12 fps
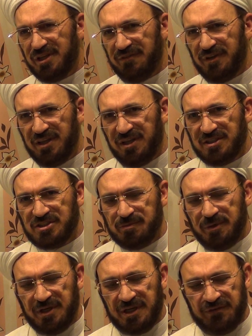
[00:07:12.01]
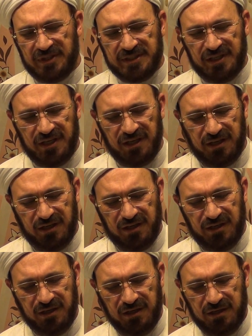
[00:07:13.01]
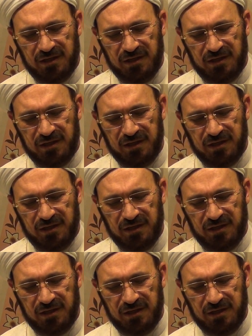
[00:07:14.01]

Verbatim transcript: of Allah subhanahu wa ta'ala.